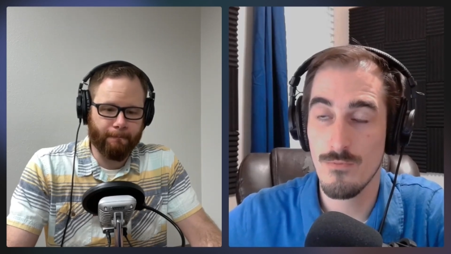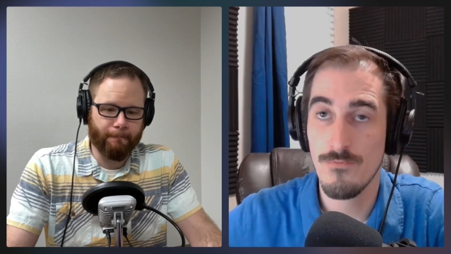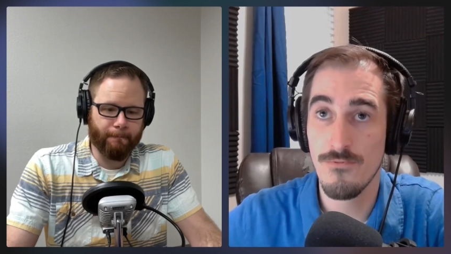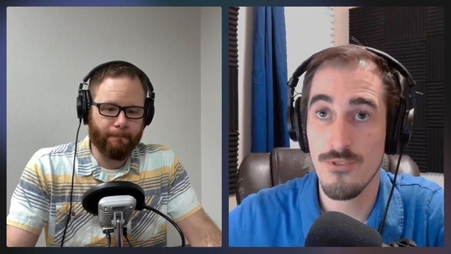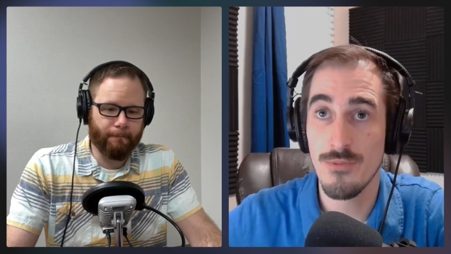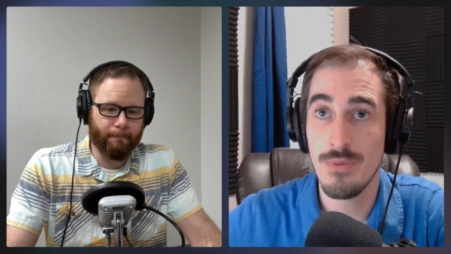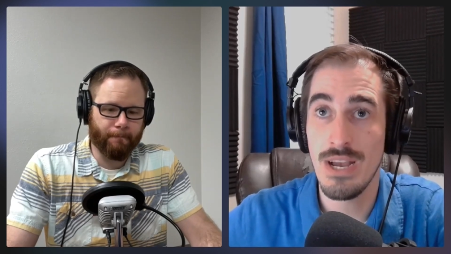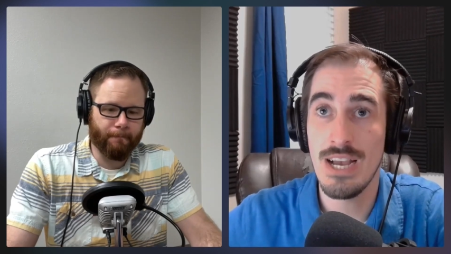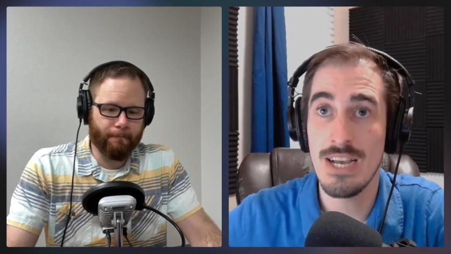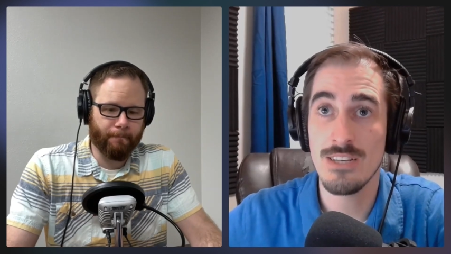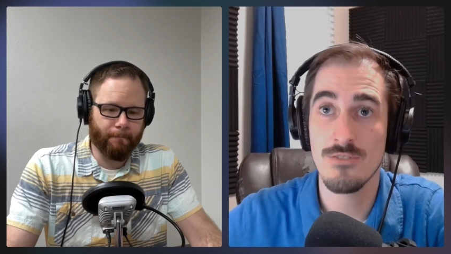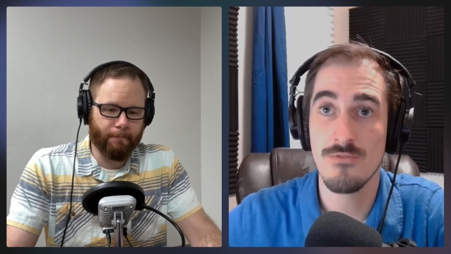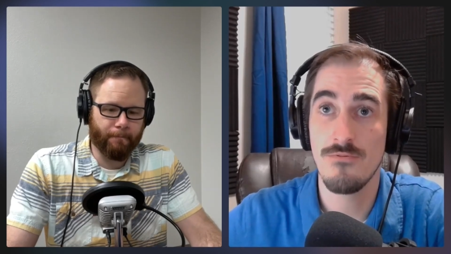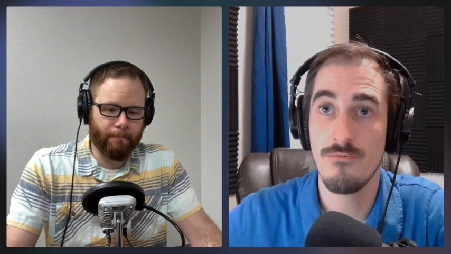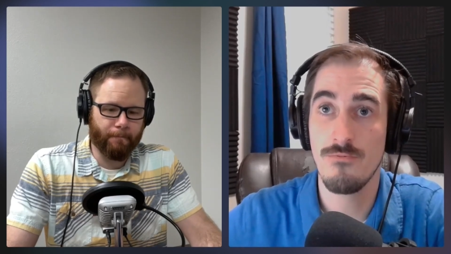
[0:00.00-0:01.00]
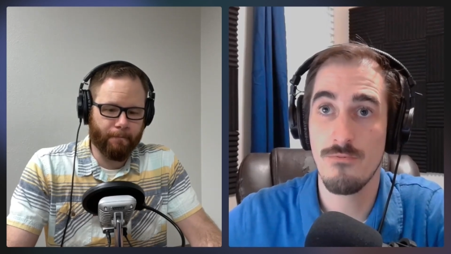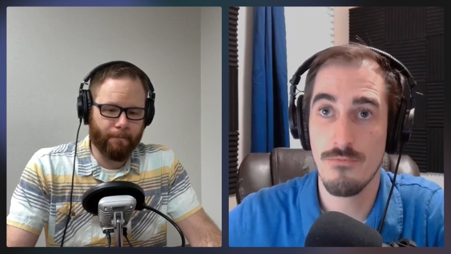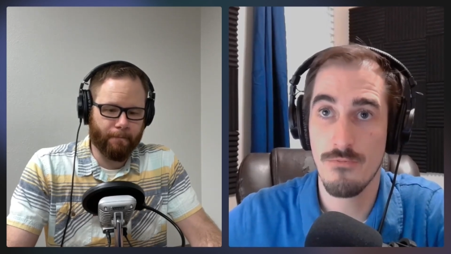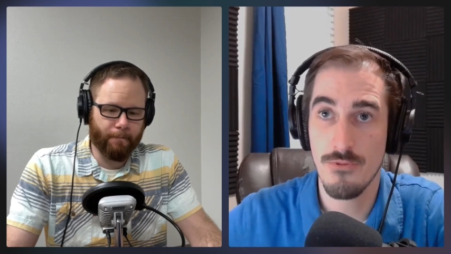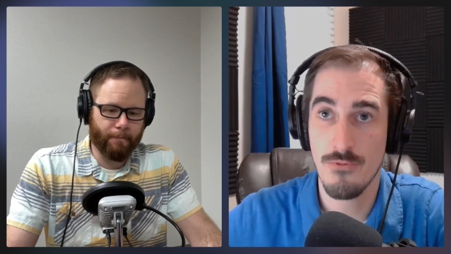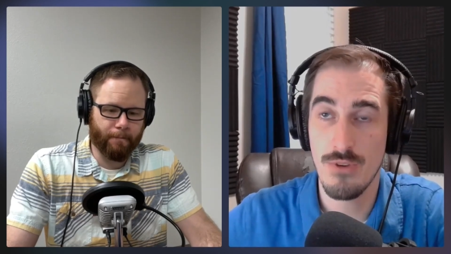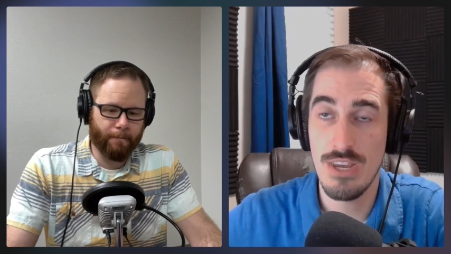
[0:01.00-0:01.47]
Speaker 1: for the past
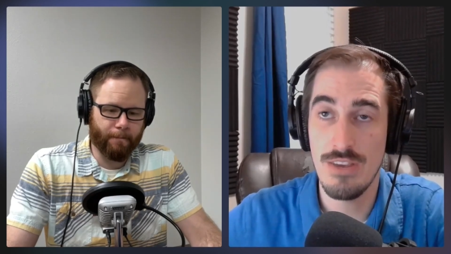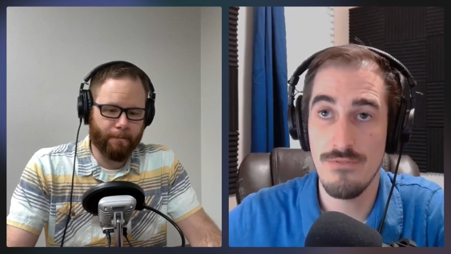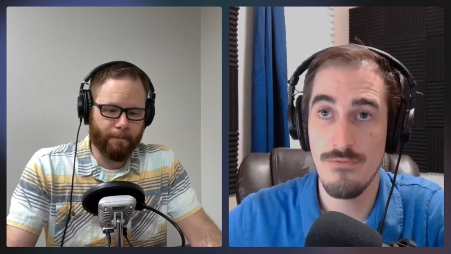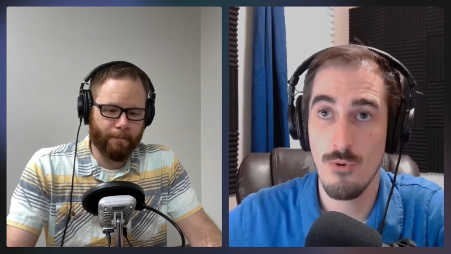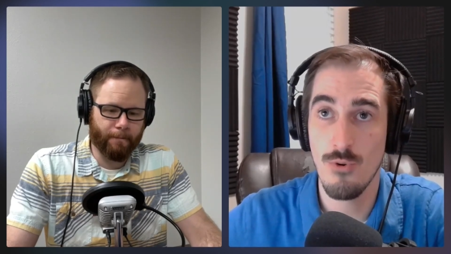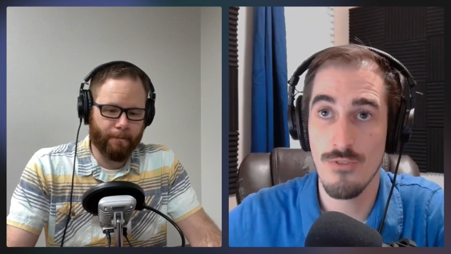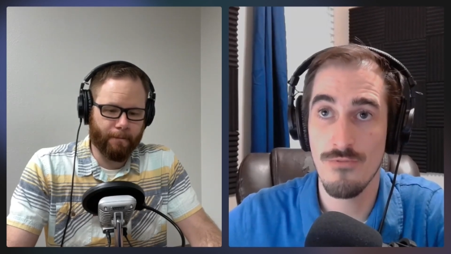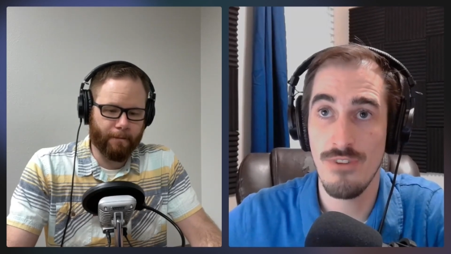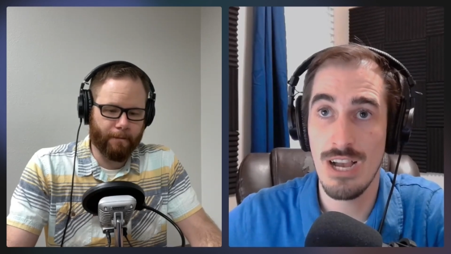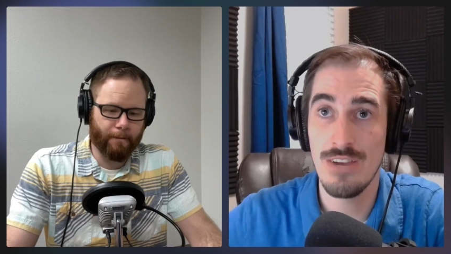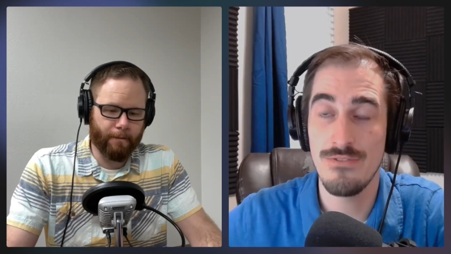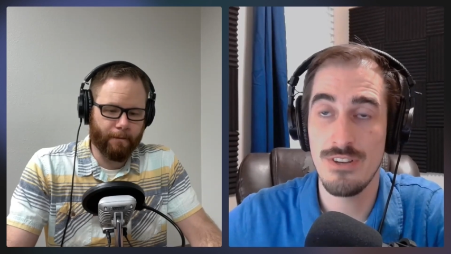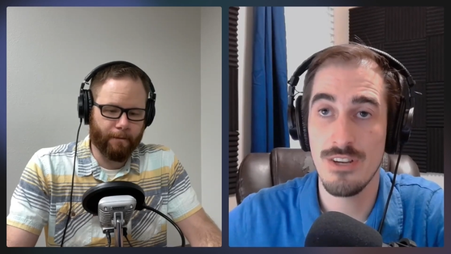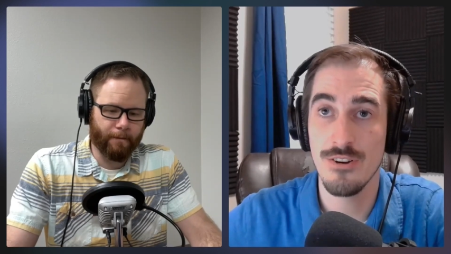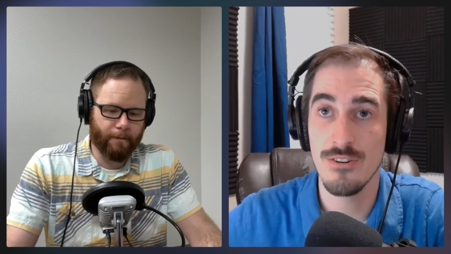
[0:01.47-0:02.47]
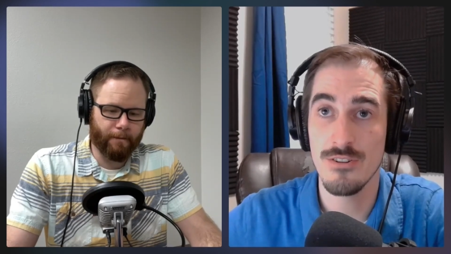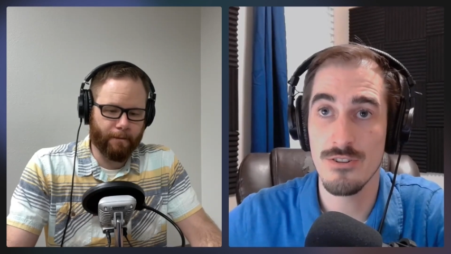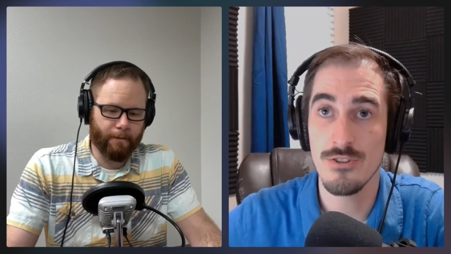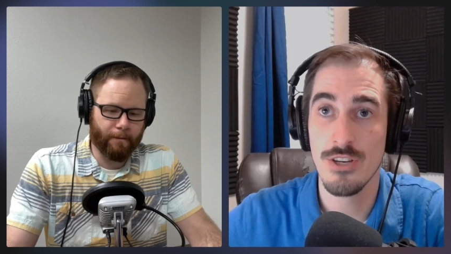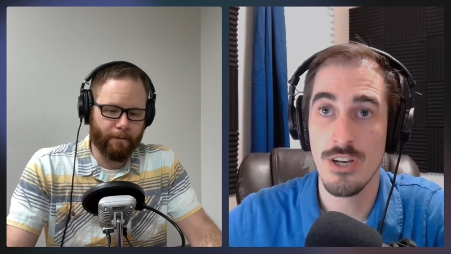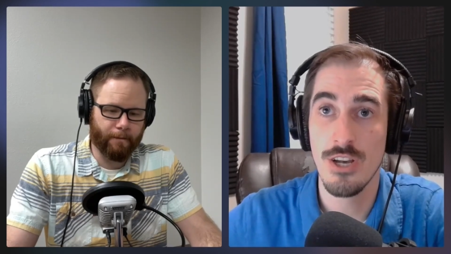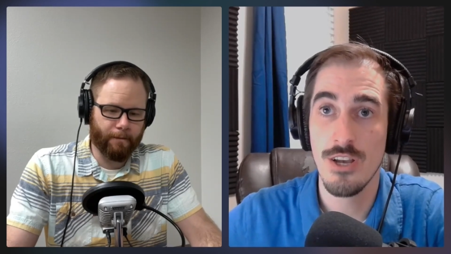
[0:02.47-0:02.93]
three, four, five
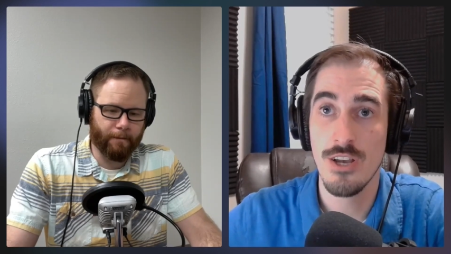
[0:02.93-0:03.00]
years,